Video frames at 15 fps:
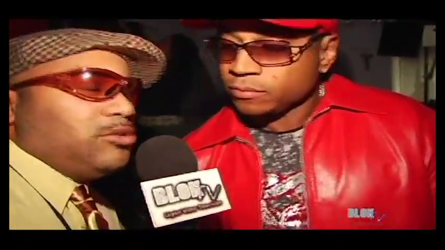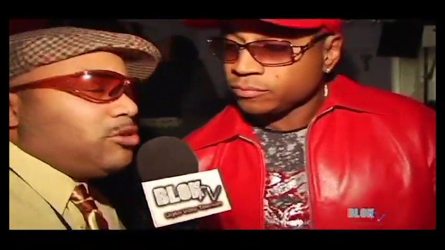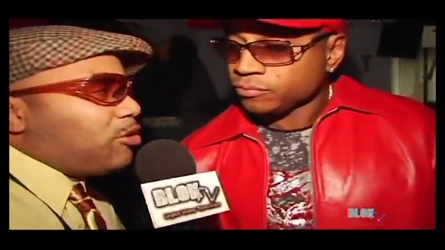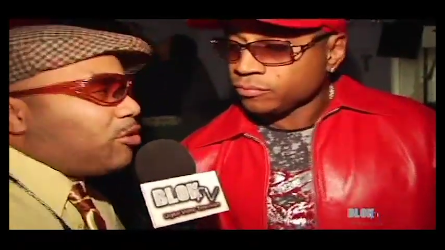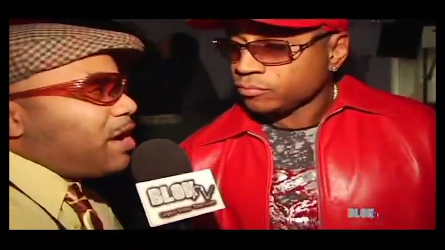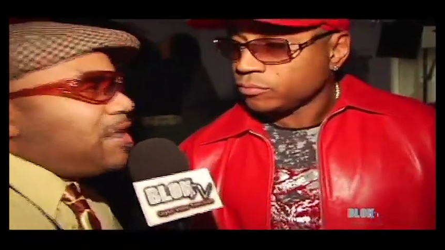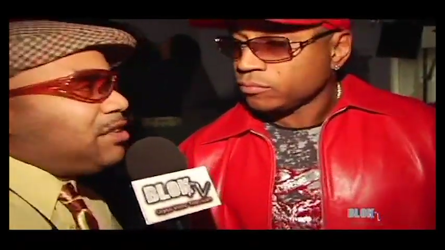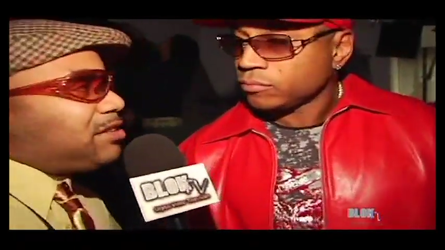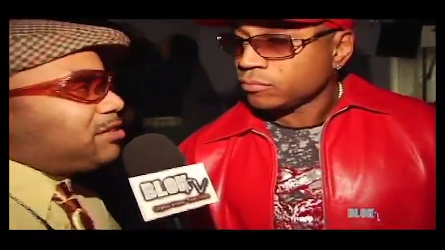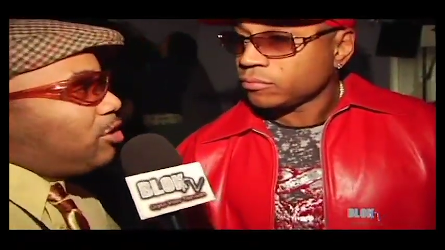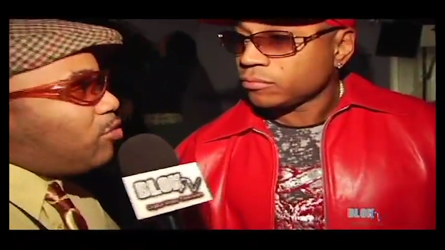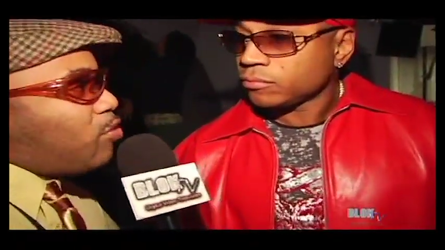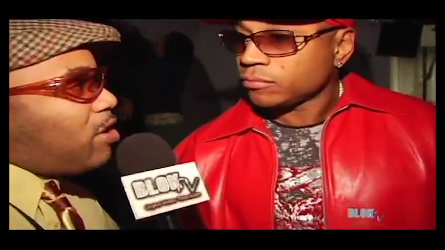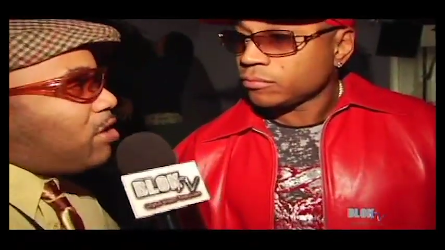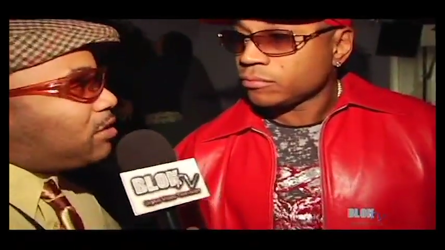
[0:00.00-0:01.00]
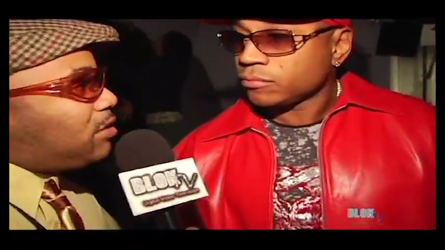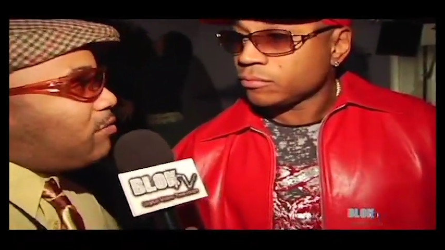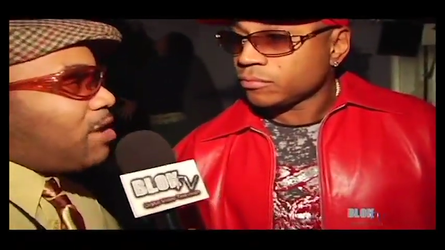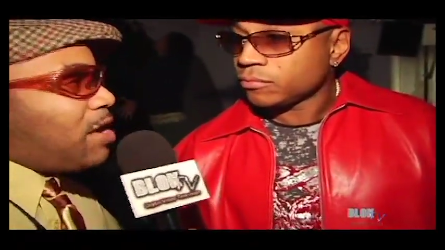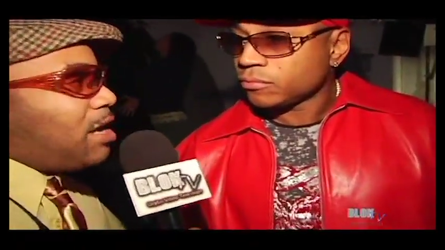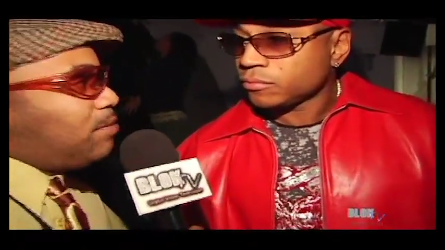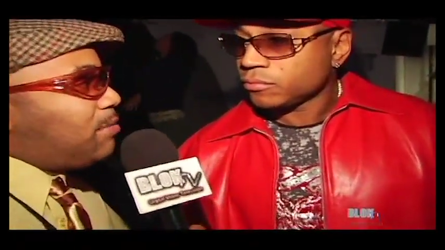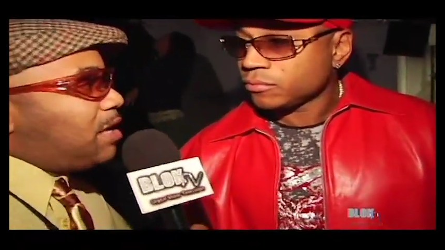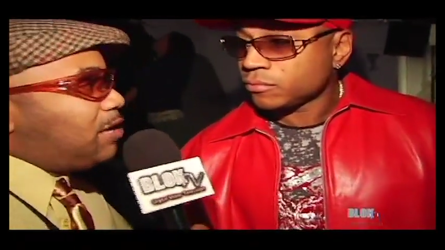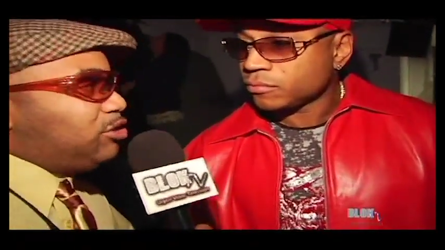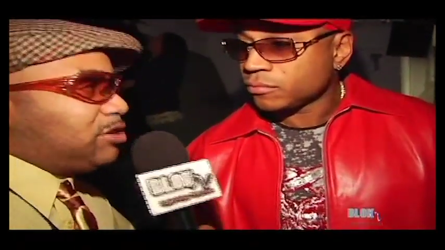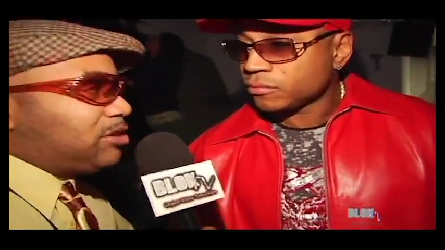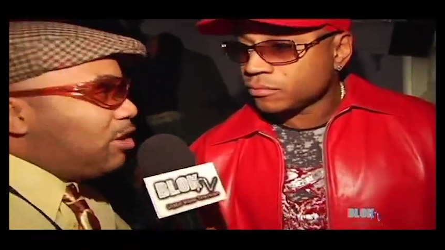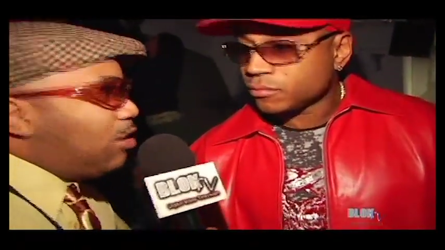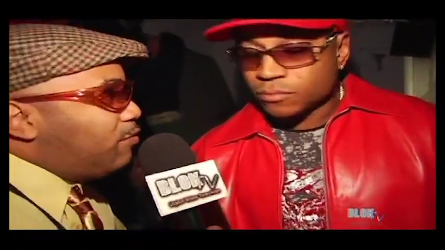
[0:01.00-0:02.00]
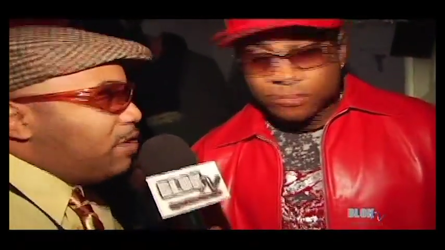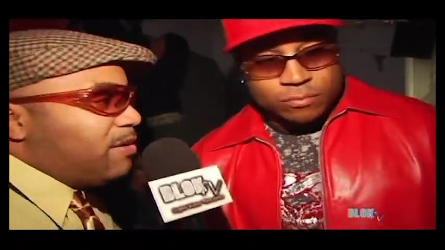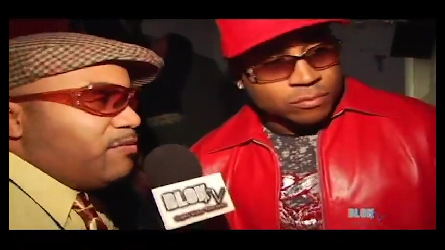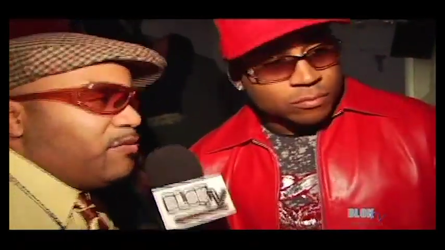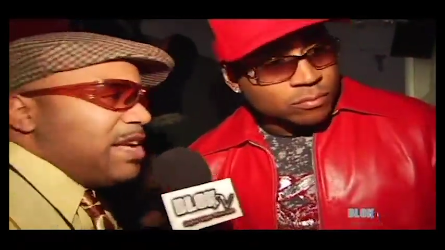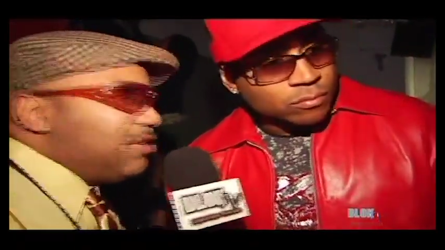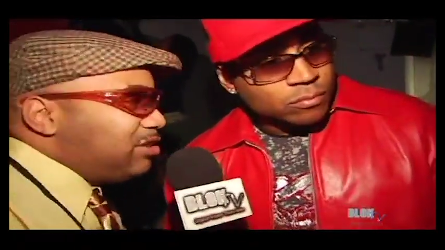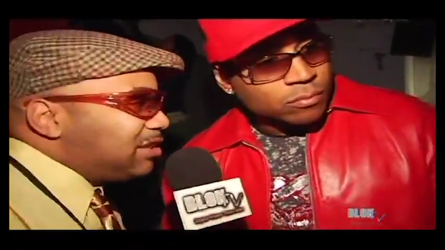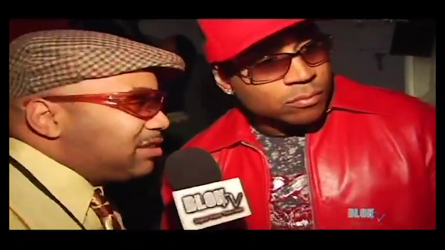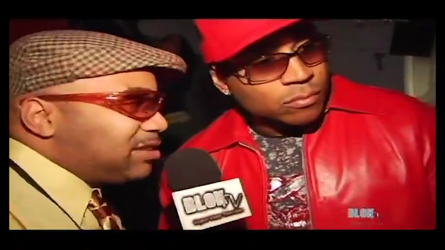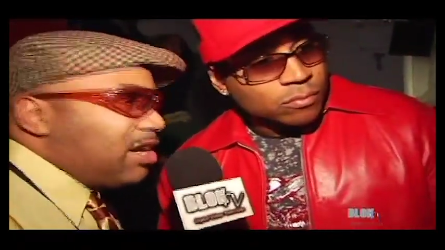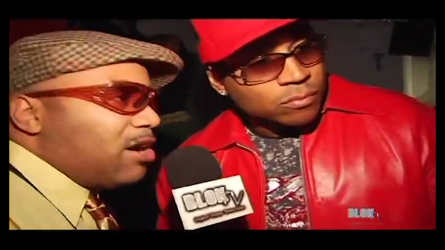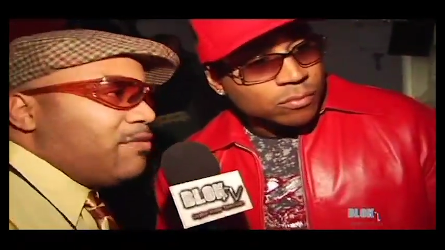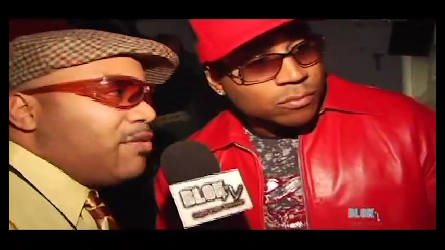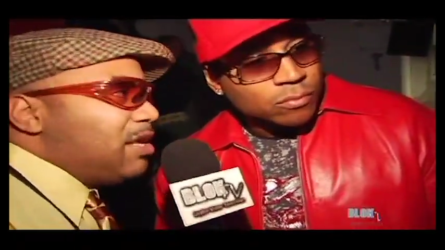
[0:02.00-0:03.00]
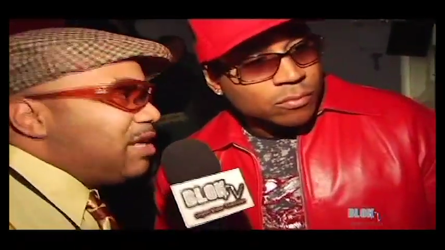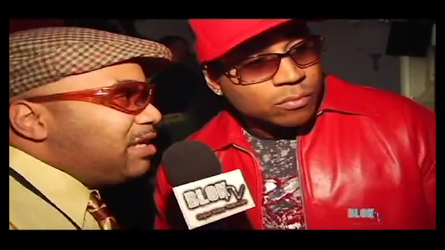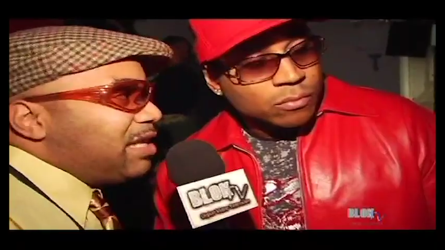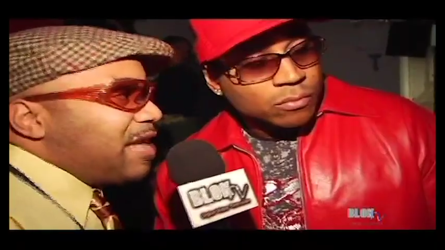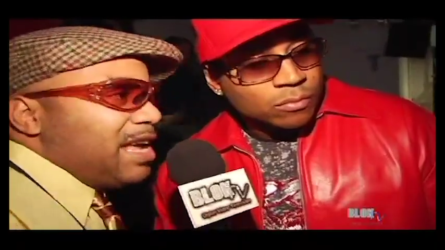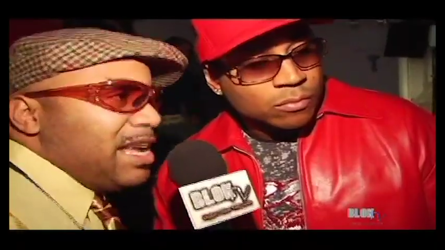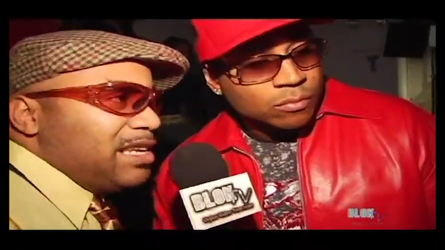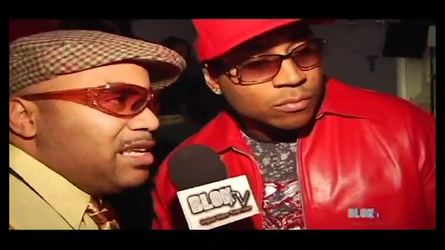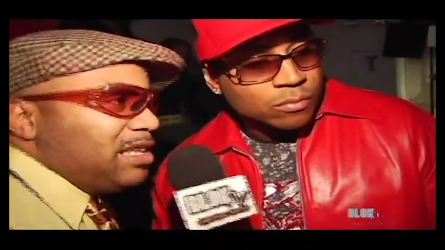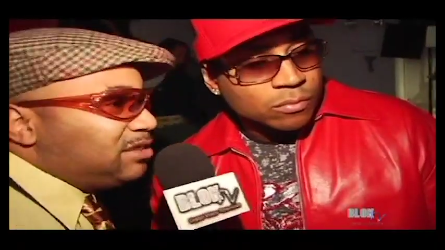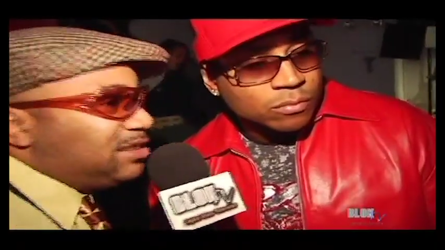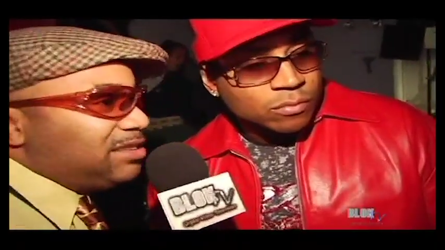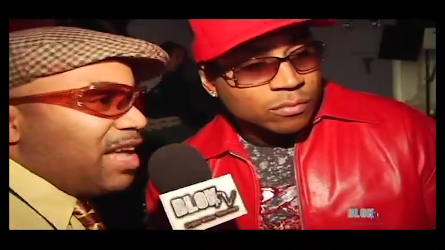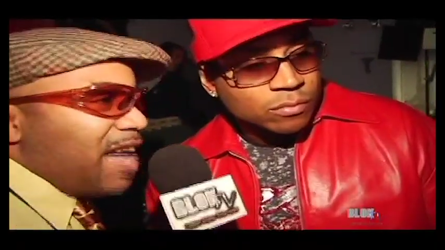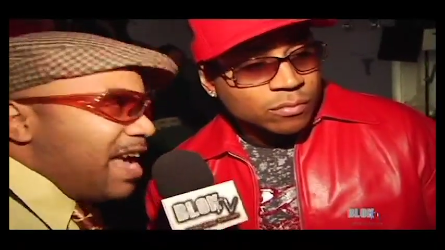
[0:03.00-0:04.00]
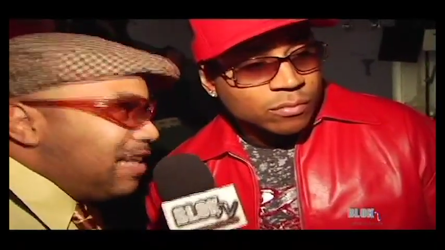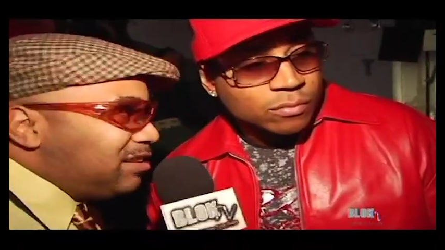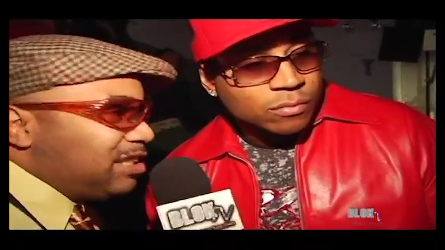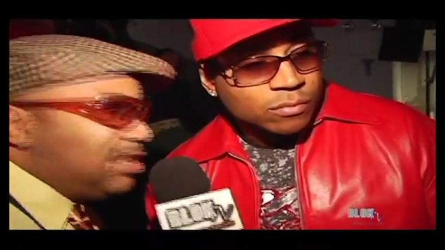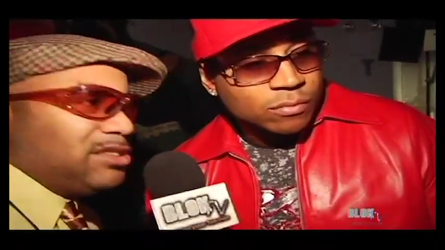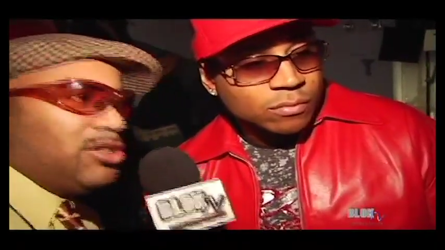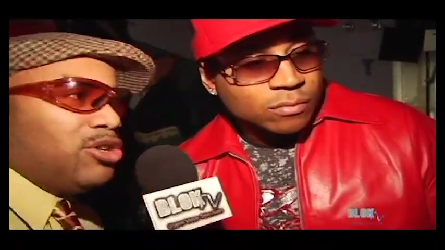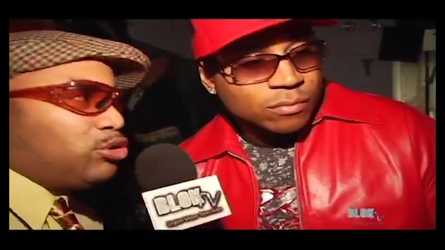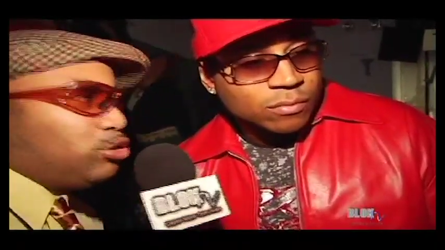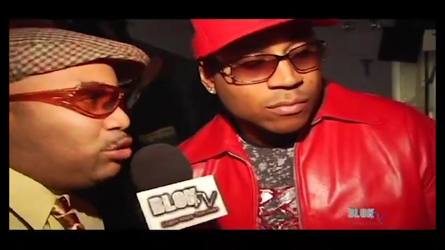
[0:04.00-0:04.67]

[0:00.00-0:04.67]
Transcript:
Speaker 1: the greatest still walking around, man. You're still reinventing yourself. 80s, 90s,